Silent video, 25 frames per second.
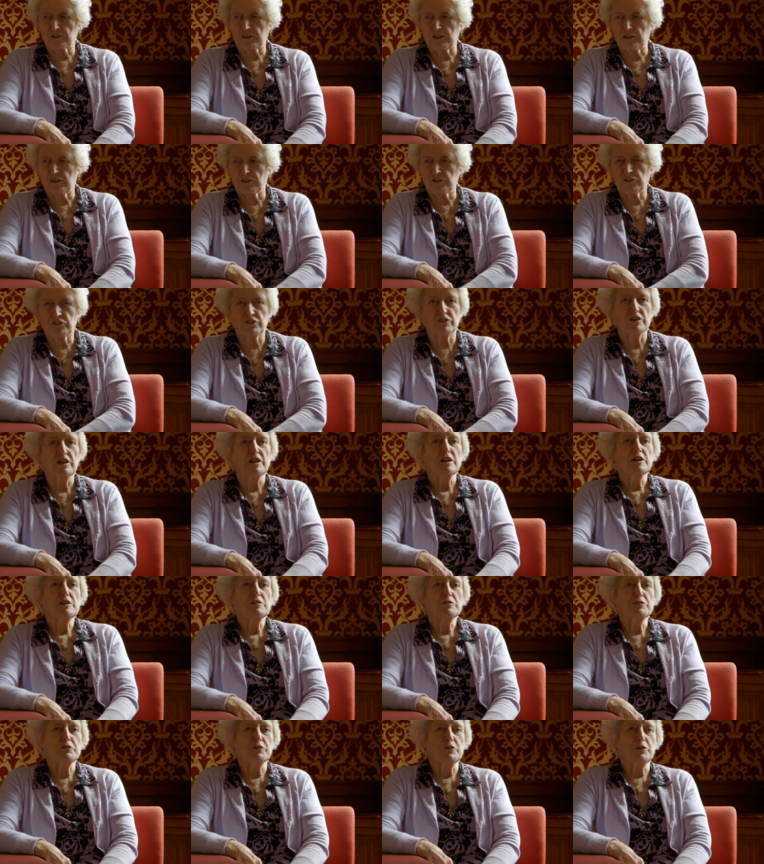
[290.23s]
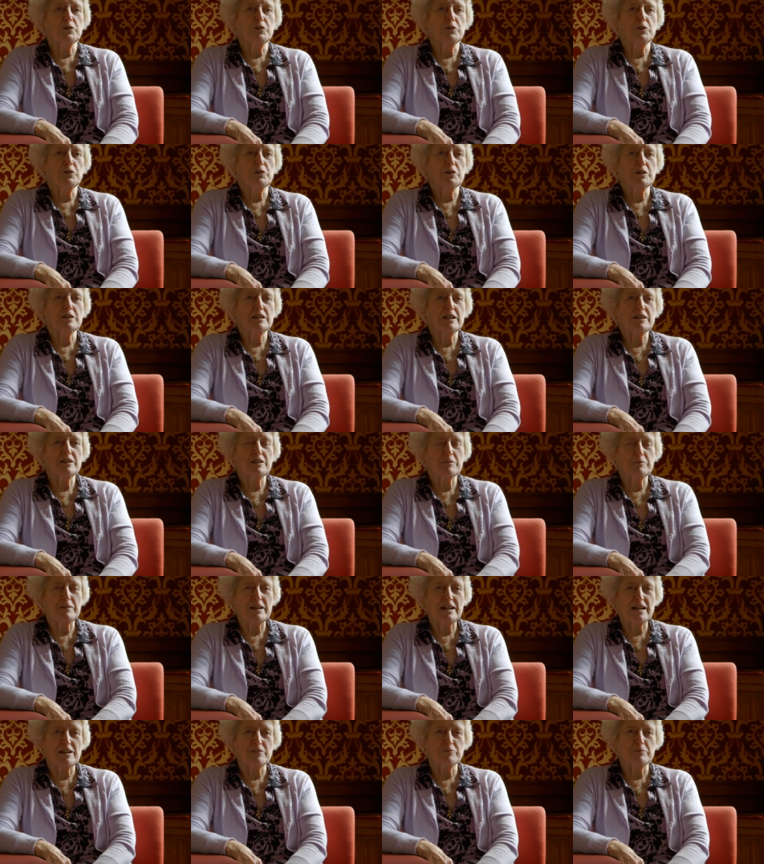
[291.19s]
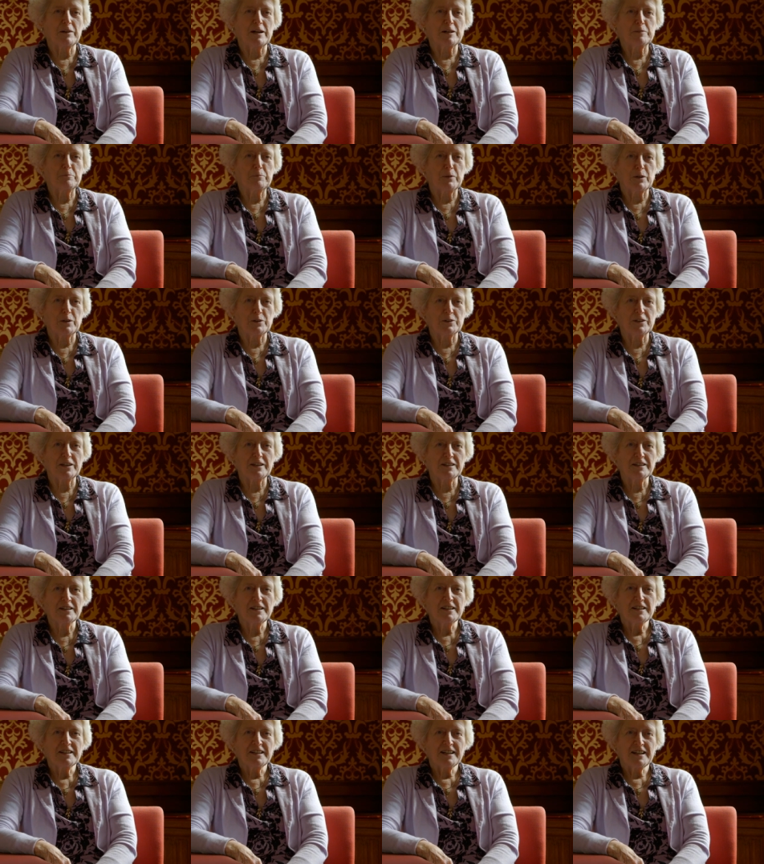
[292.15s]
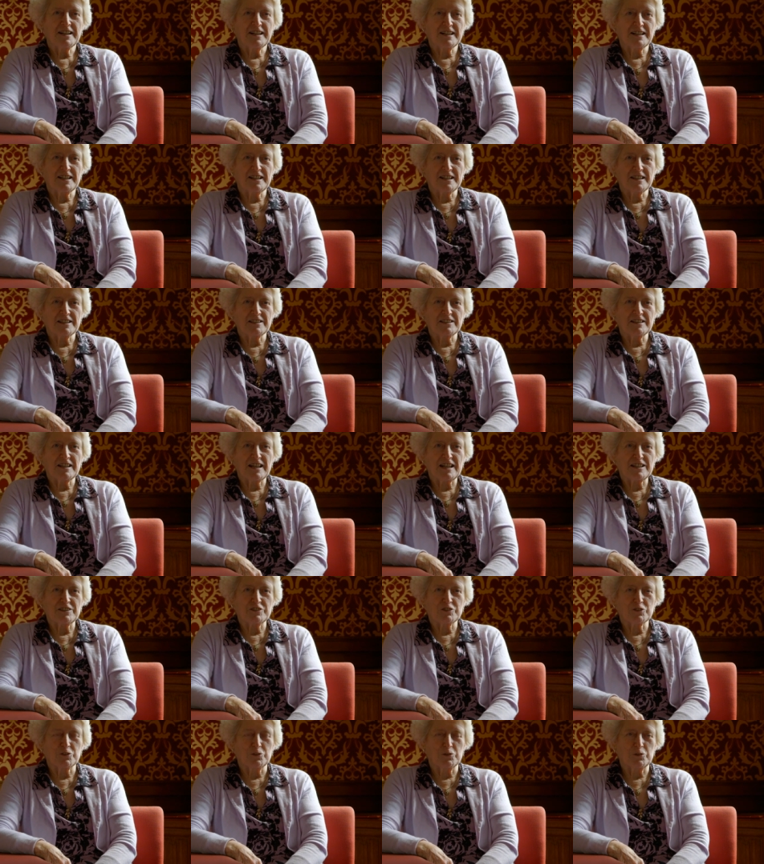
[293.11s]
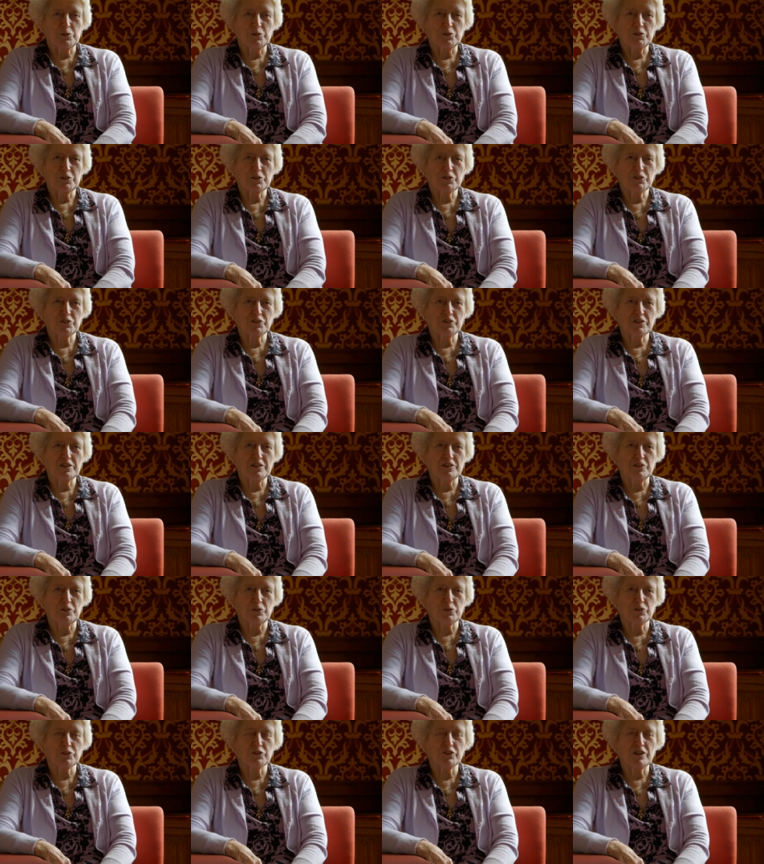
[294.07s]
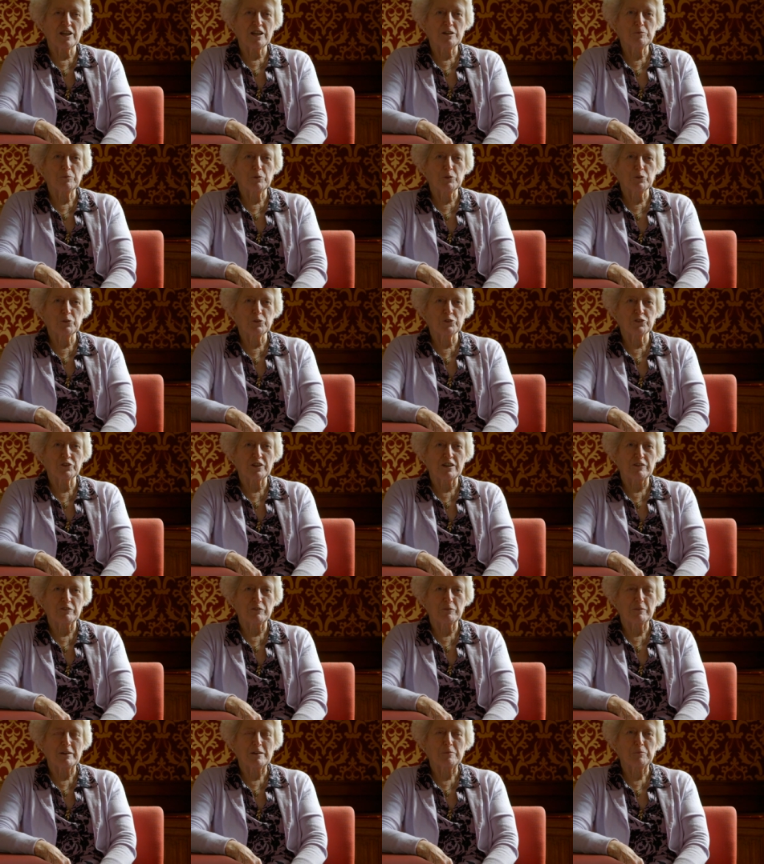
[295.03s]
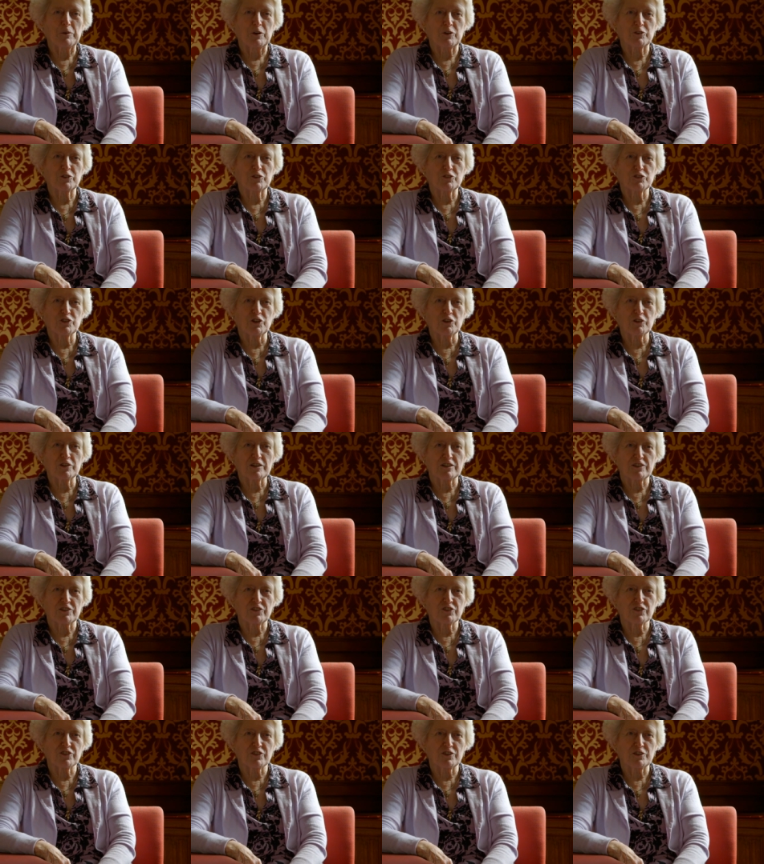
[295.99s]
Sloss, for letting me have my pony in your stables and giving me a box of chocolates.